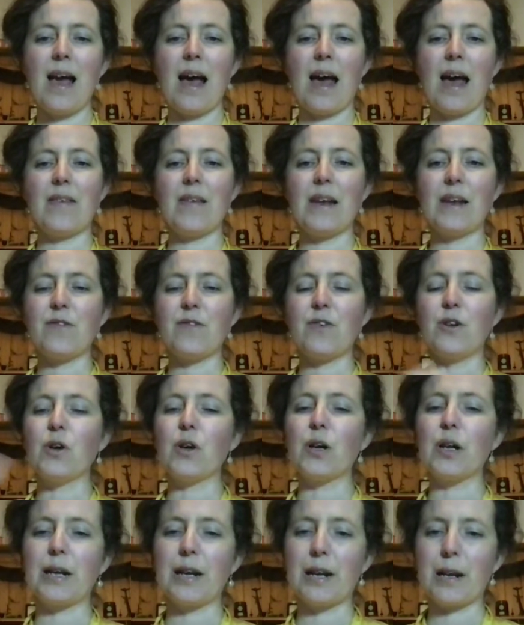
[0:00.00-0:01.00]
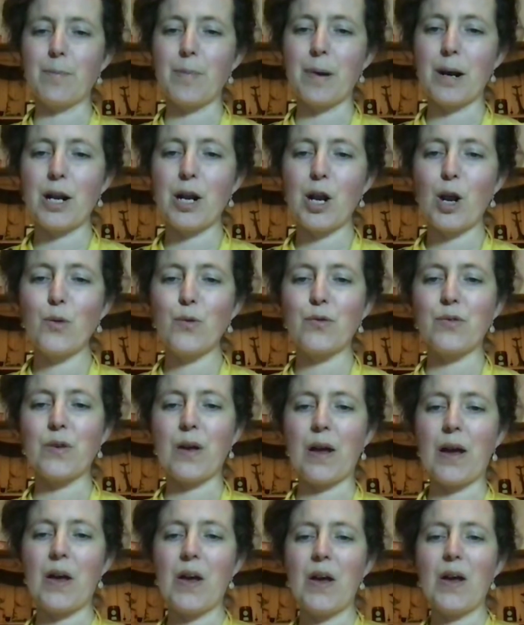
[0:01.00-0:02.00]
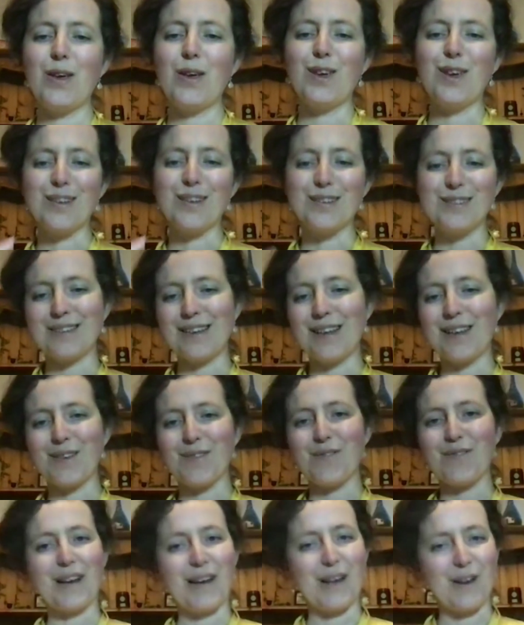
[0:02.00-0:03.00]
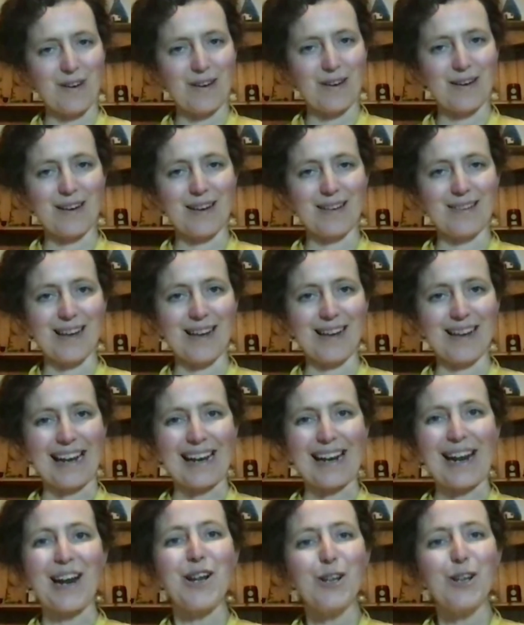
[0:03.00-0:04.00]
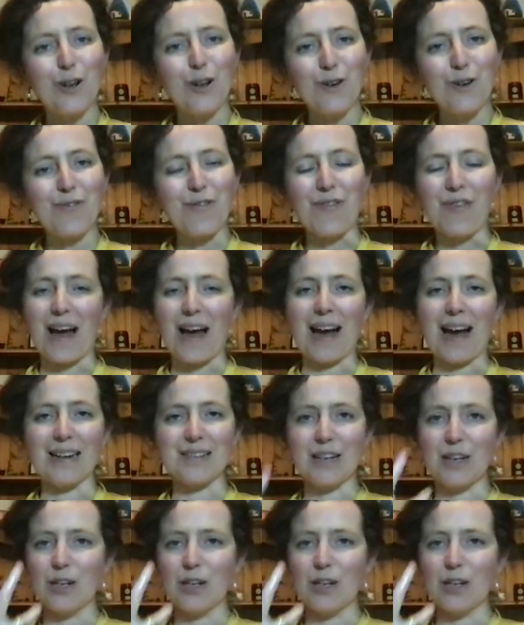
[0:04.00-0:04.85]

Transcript: and then if you look a little bit closer you can see the filigree detail, and I love that.